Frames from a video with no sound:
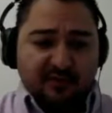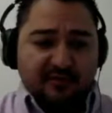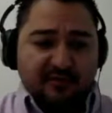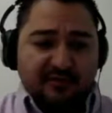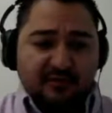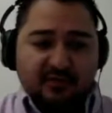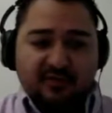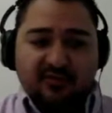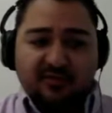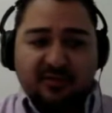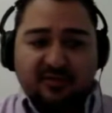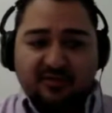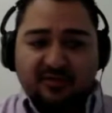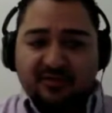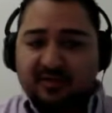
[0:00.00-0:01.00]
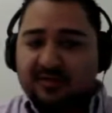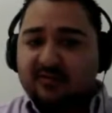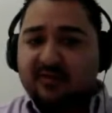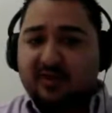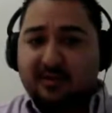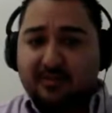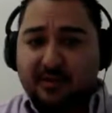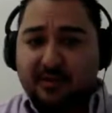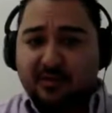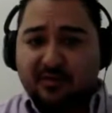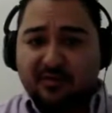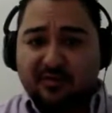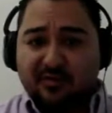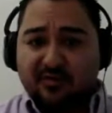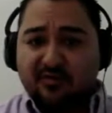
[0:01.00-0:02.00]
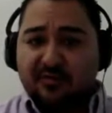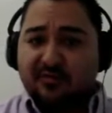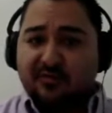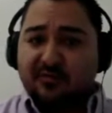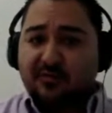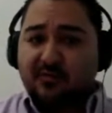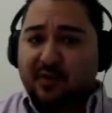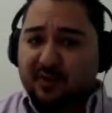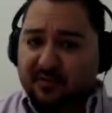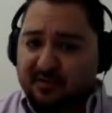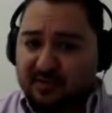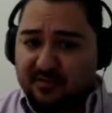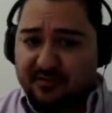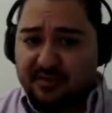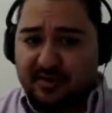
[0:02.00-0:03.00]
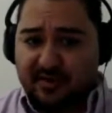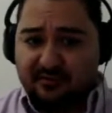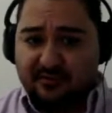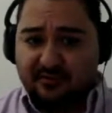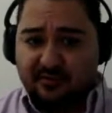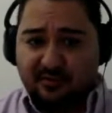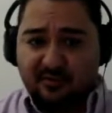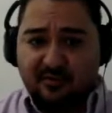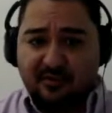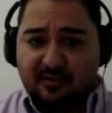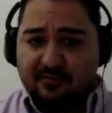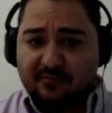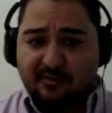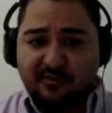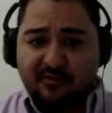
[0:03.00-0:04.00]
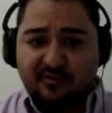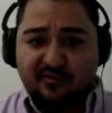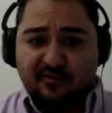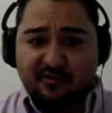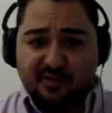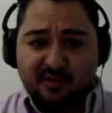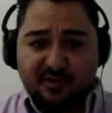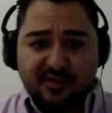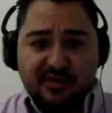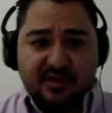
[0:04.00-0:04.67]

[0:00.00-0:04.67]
various test and dev sandboxes. They also have some prod development happening there as well.